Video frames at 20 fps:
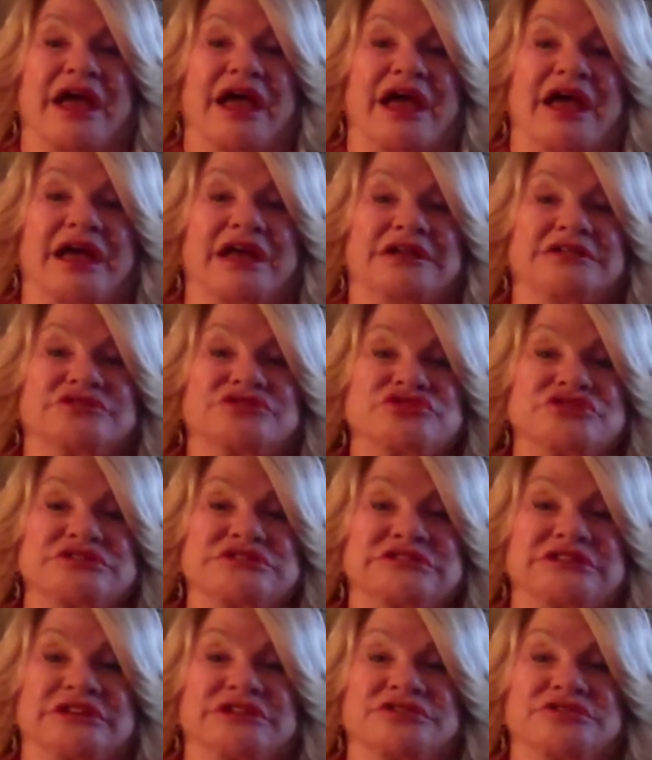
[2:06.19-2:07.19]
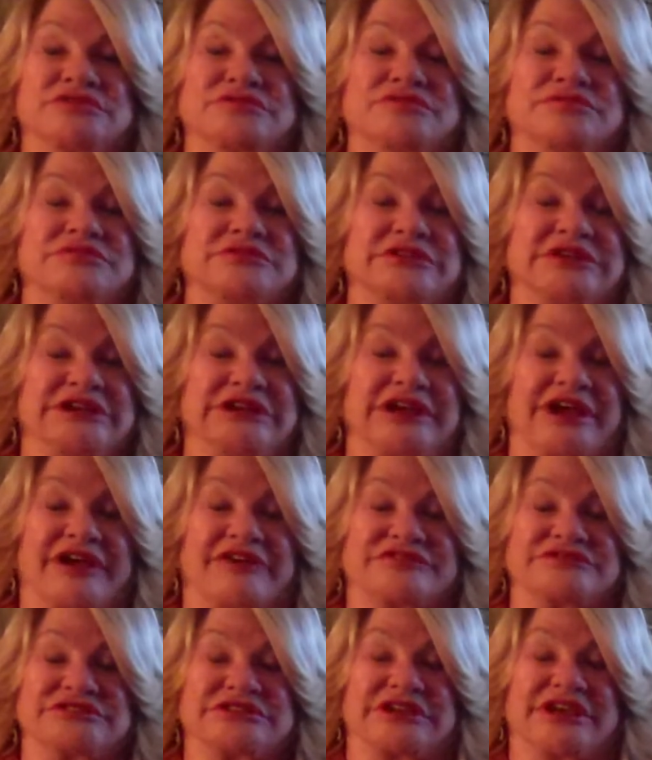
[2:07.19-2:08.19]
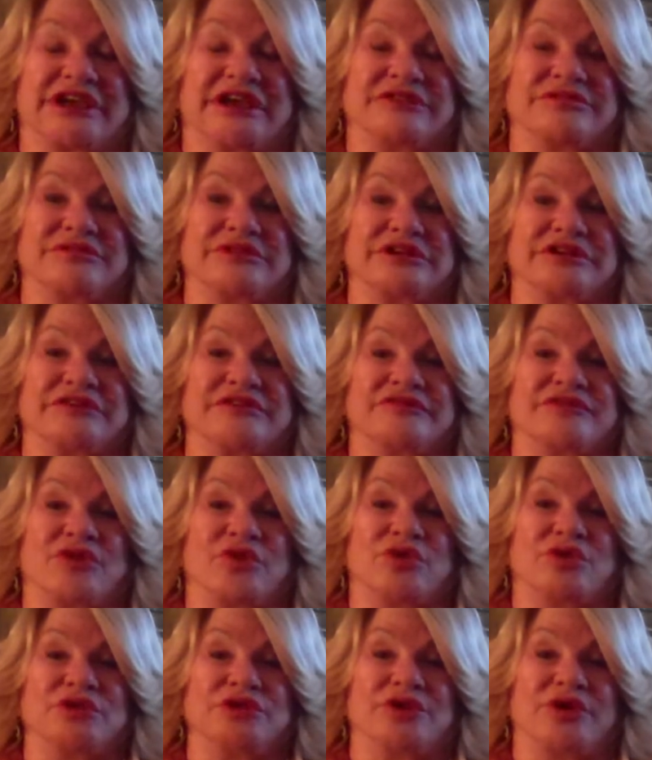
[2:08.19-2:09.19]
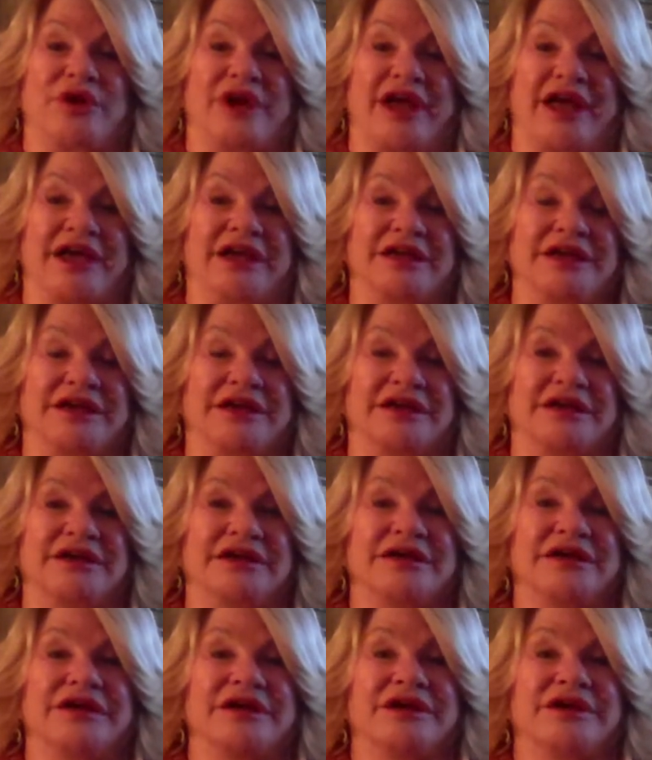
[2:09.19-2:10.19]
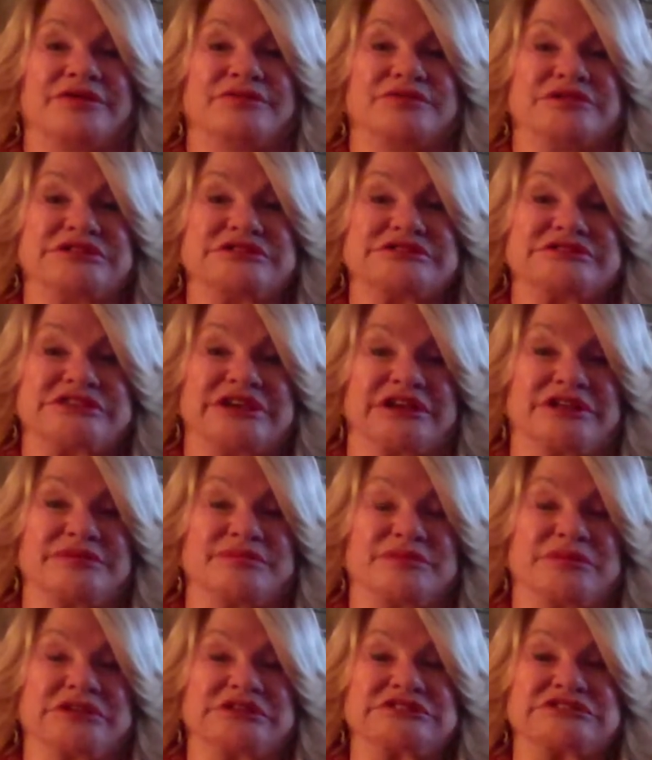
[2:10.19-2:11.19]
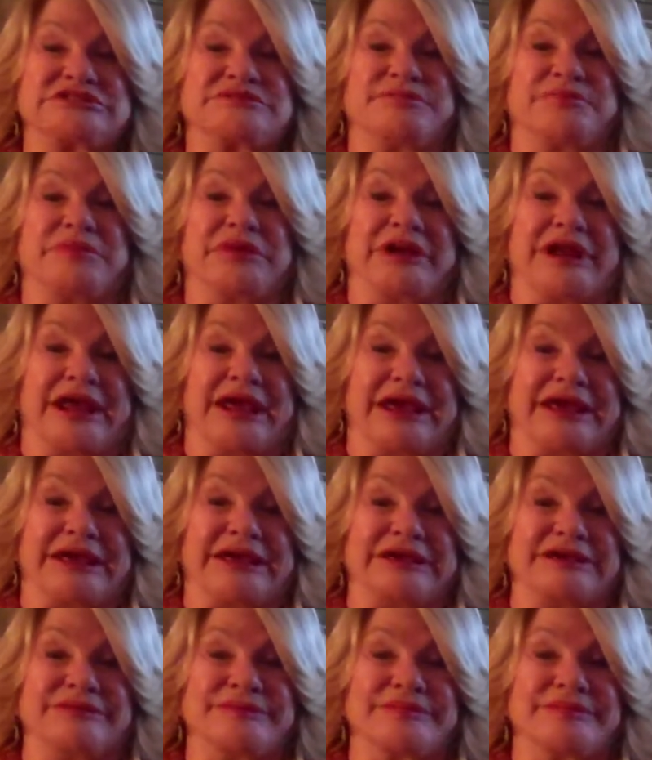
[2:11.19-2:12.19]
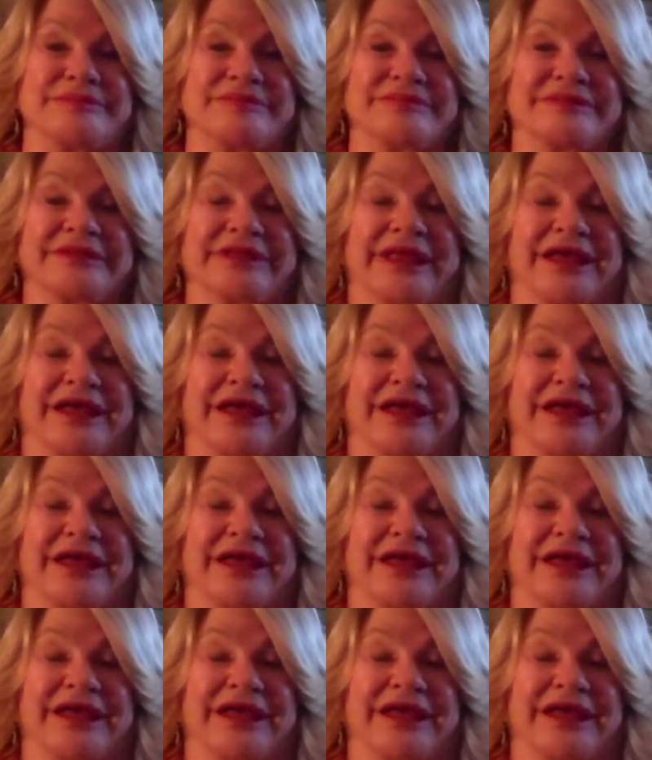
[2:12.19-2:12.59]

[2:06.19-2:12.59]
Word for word: And she said, you really have to get rid of all your anger, resentments, blame.